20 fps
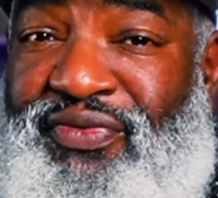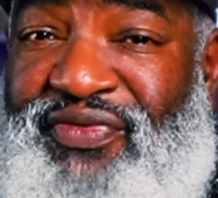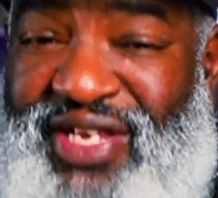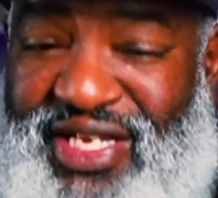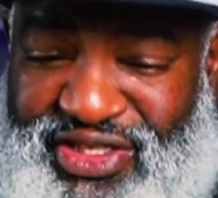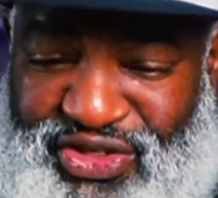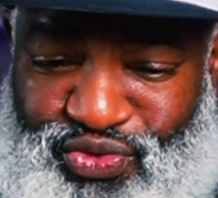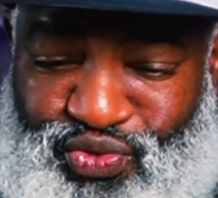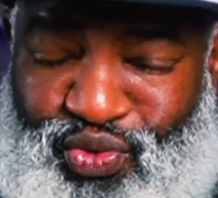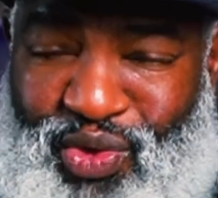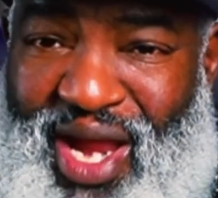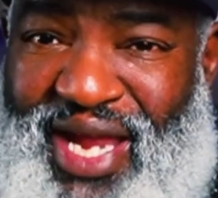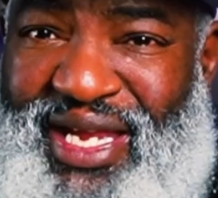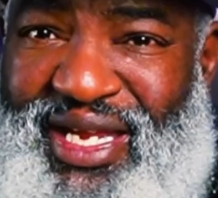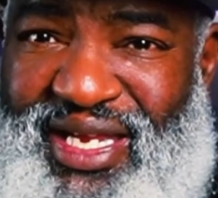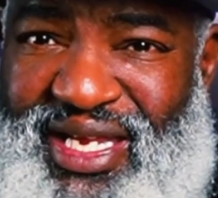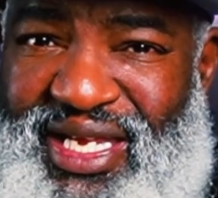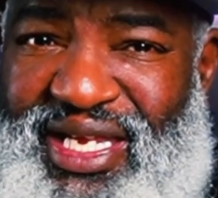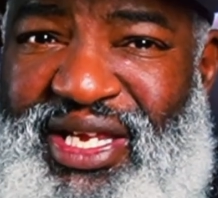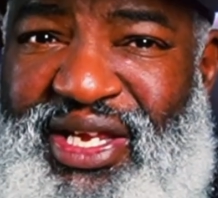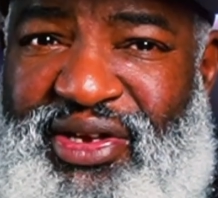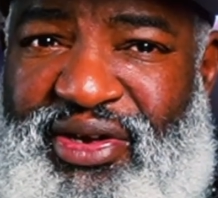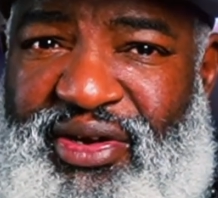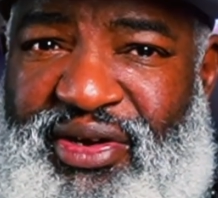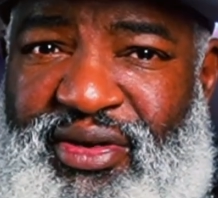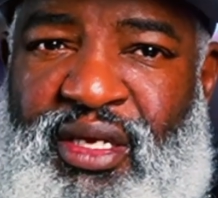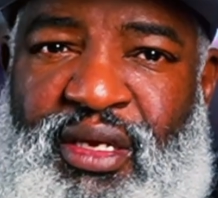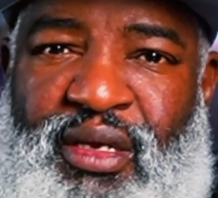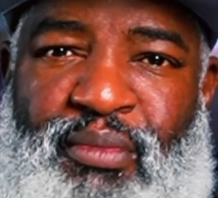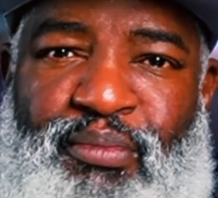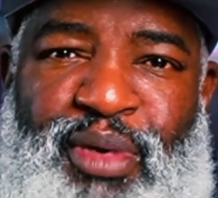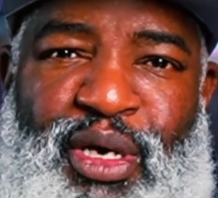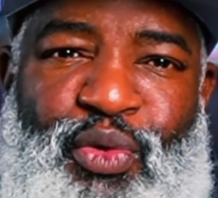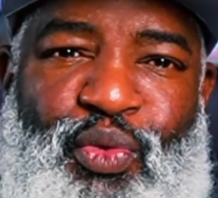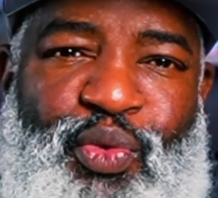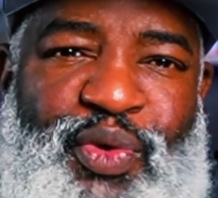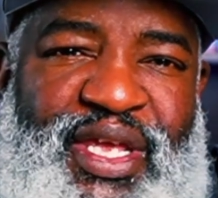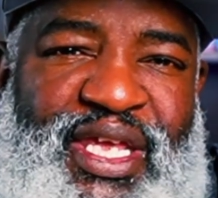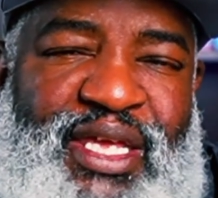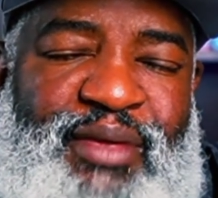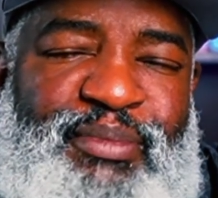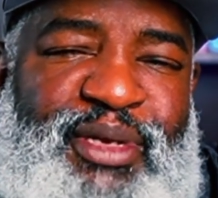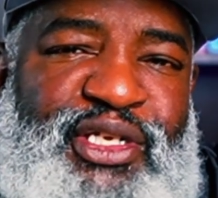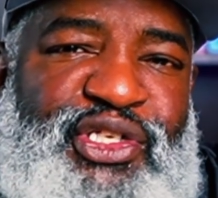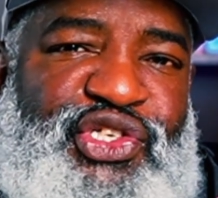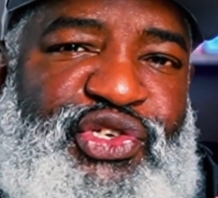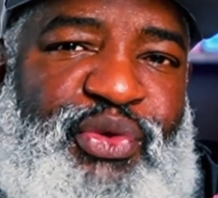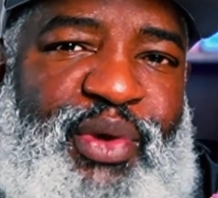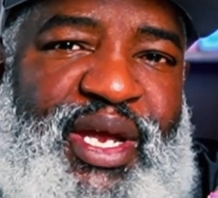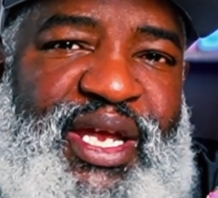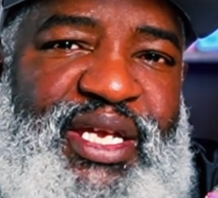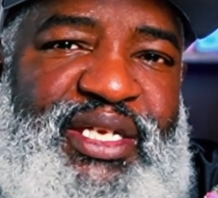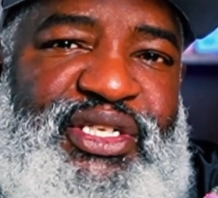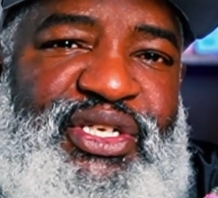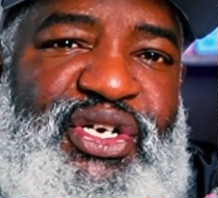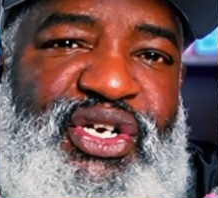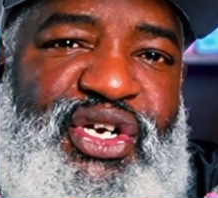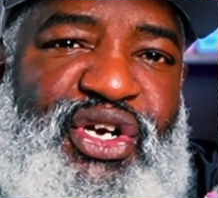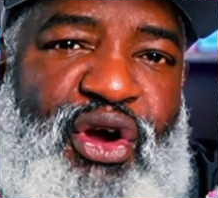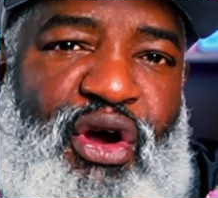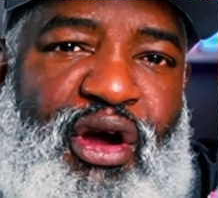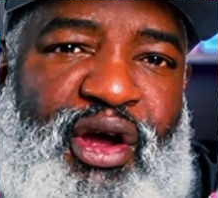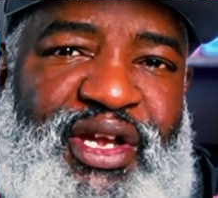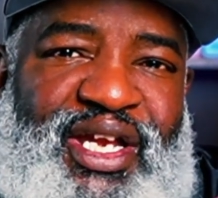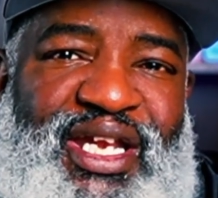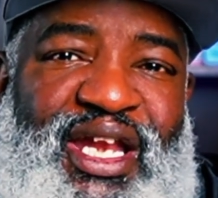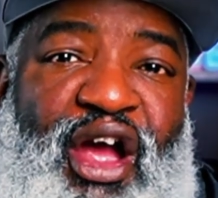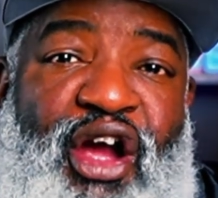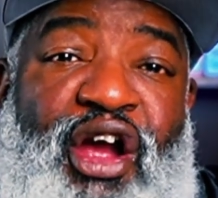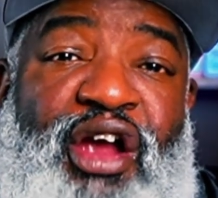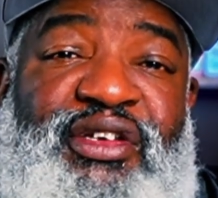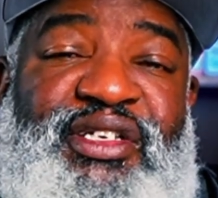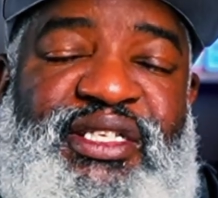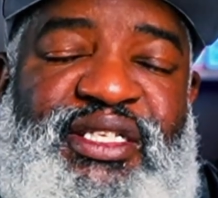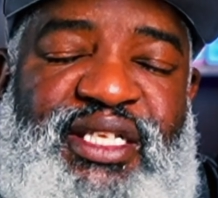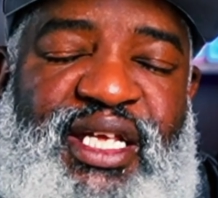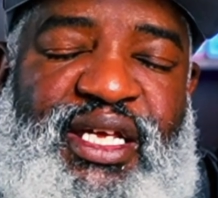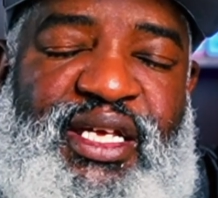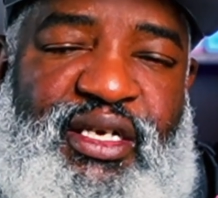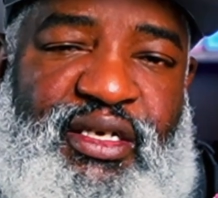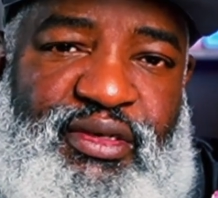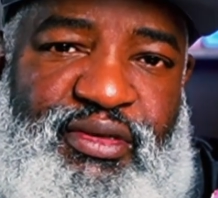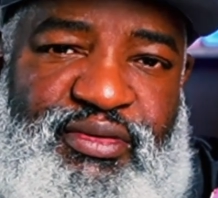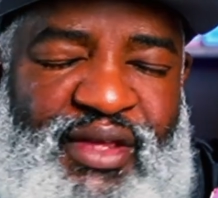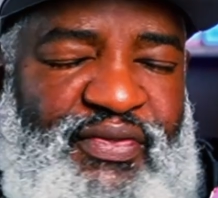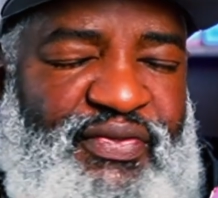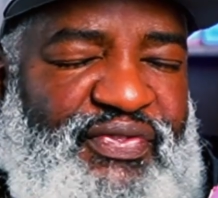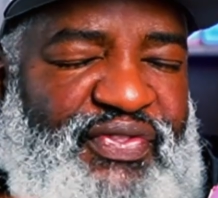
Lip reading: It's right here. But we've been trained to guard it ourselves.